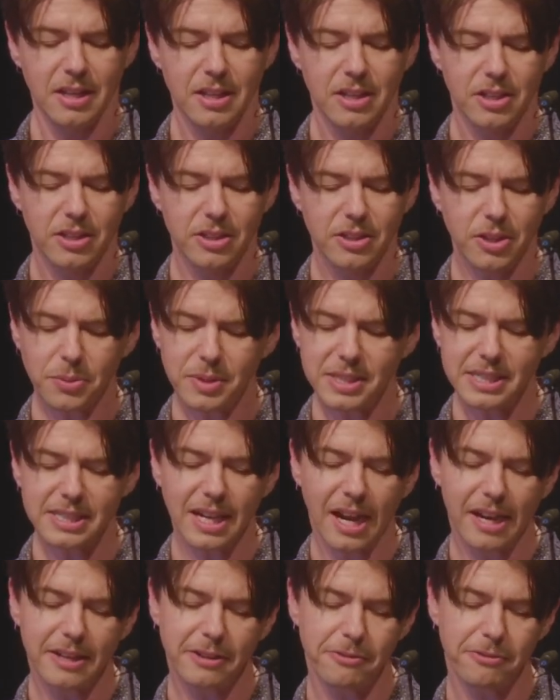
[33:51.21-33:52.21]
You know what's
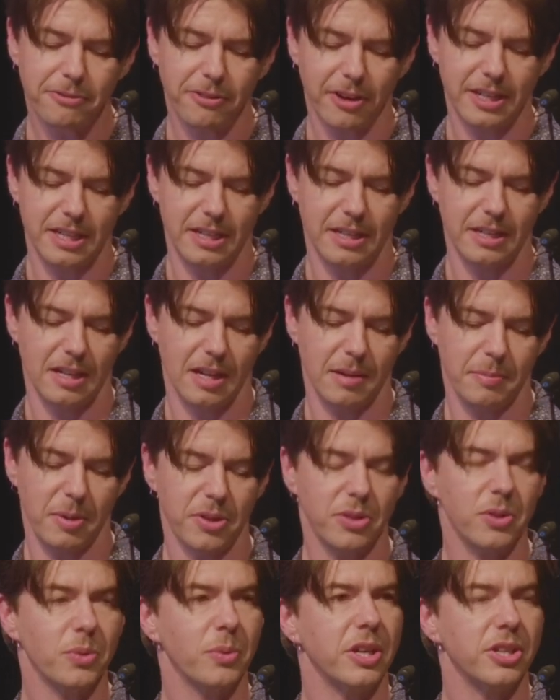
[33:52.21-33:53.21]
kind of funny
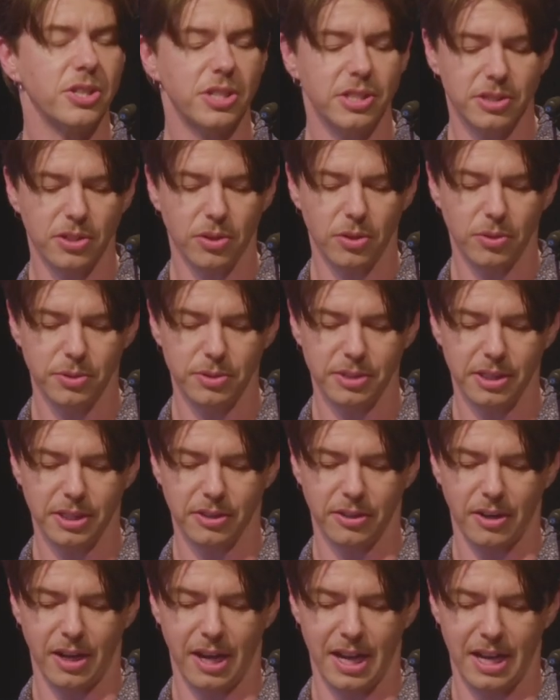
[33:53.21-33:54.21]
about the way she's holding
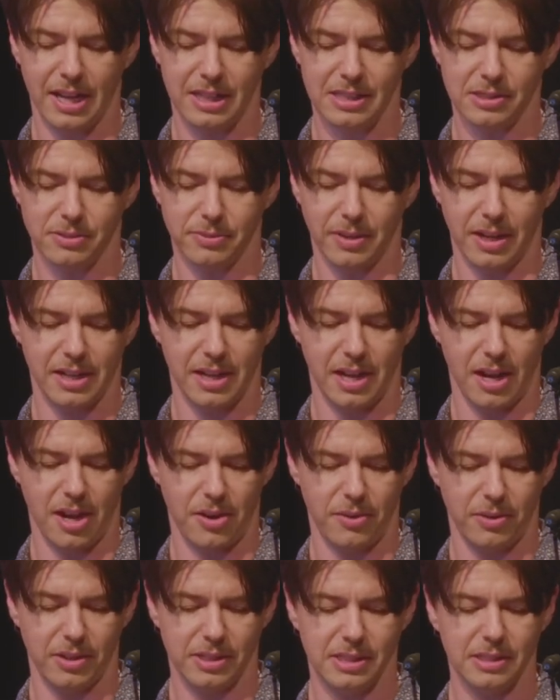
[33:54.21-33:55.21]
her hands right
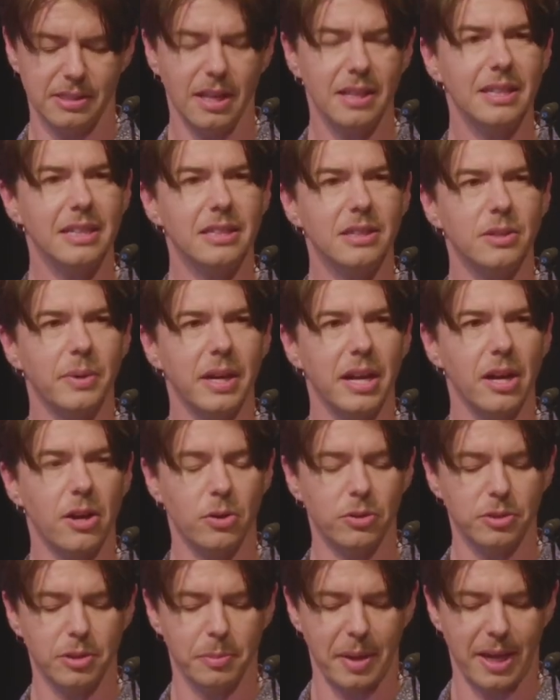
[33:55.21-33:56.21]
now? It's a lot like the way I
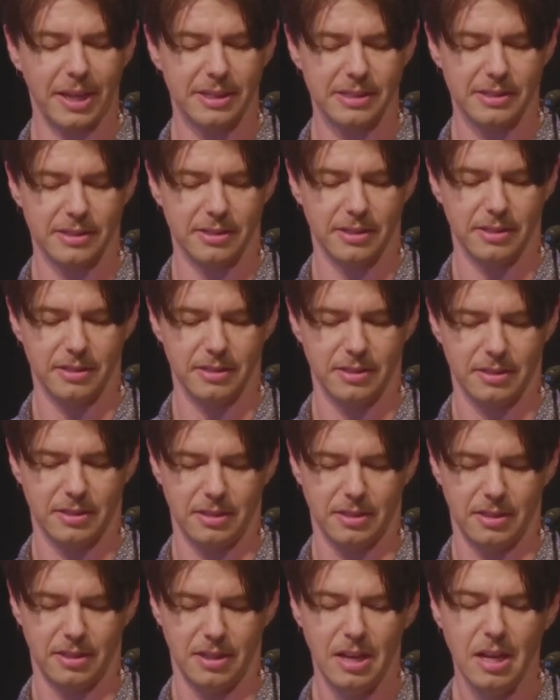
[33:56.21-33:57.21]
hold a pencil.
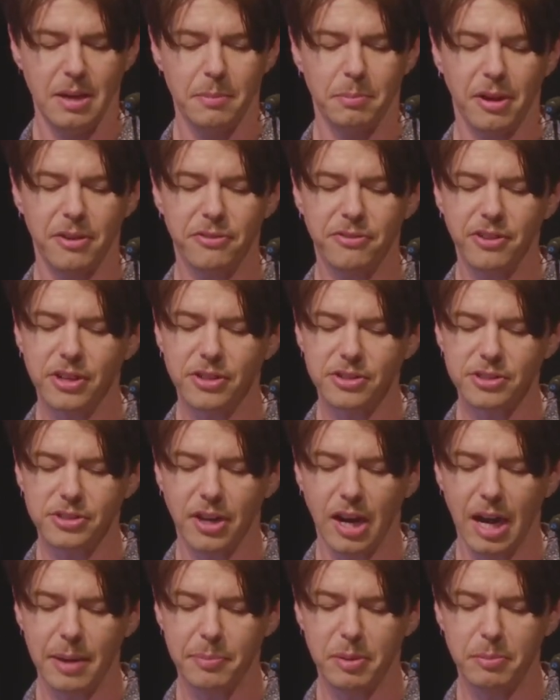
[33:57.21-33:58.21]
My fingers are
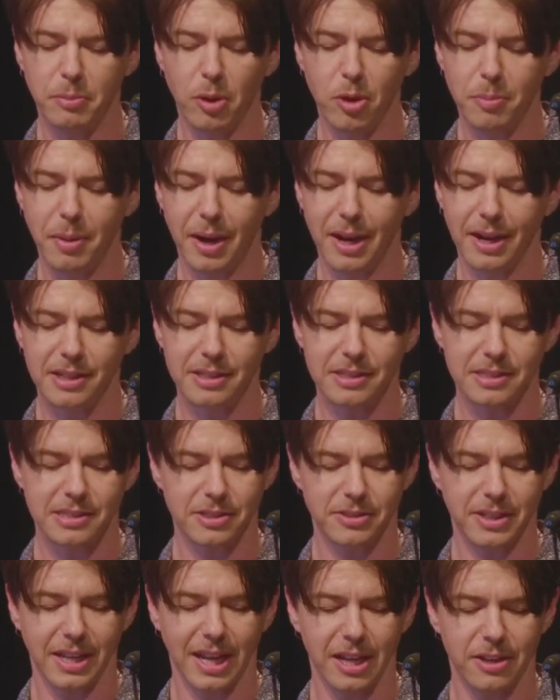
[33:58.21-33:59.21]
hypermobile,
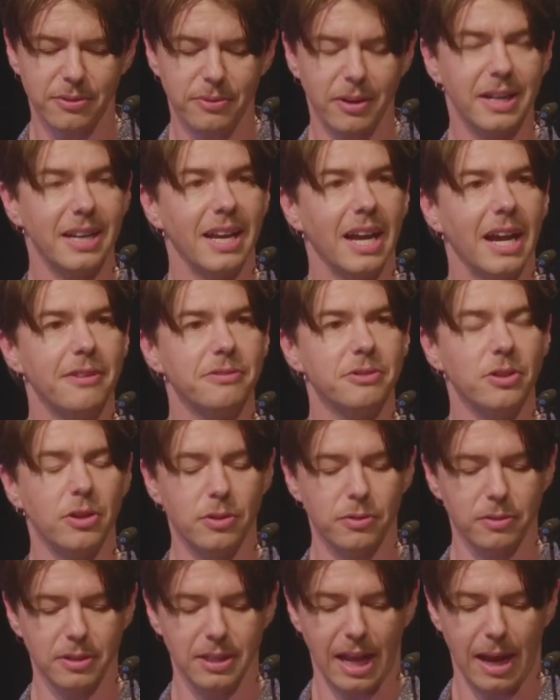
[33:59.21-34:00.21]
so to handwrite I have to
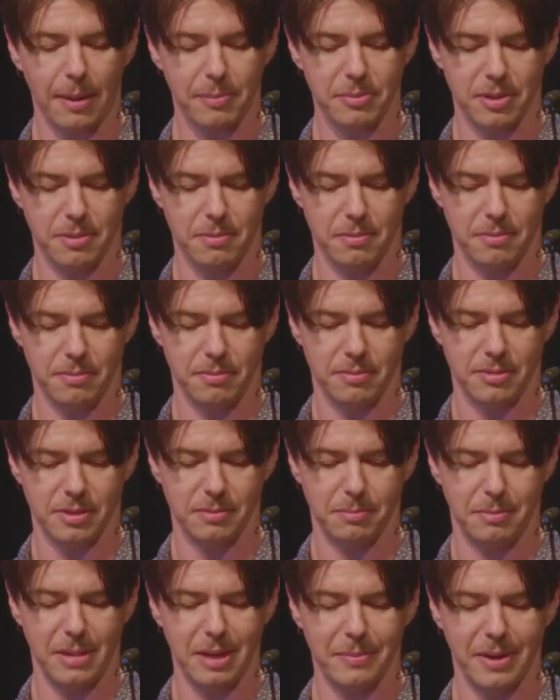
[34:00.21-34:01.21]
overlap them,
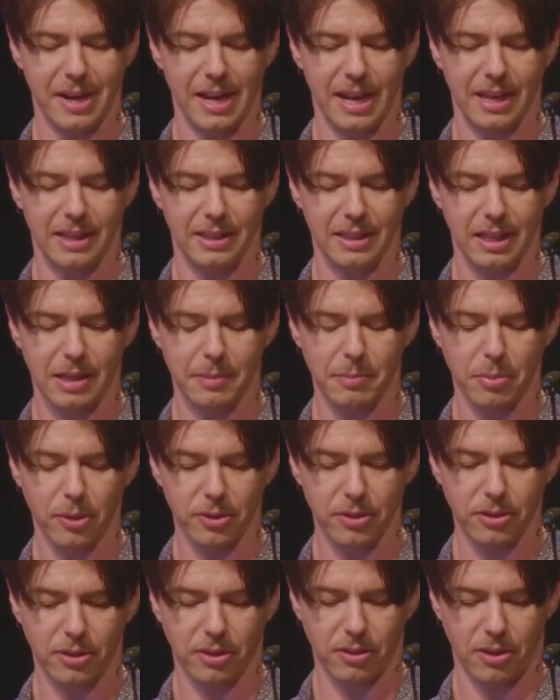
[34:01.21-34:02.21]
make my hand like a
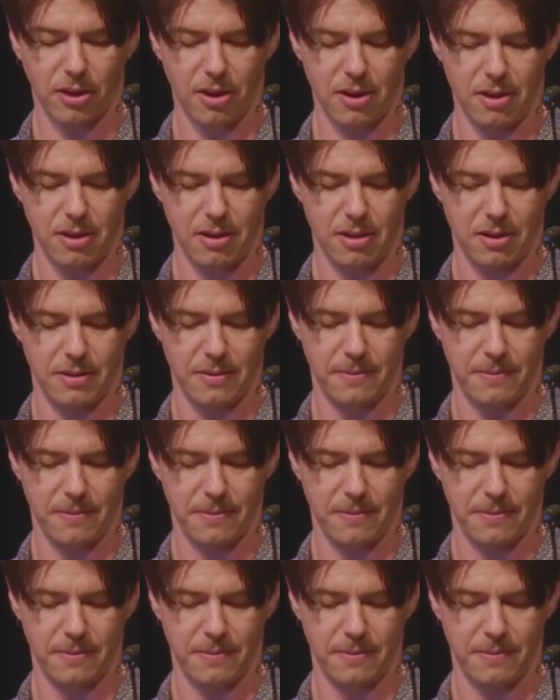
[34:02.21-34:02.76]
bird claw.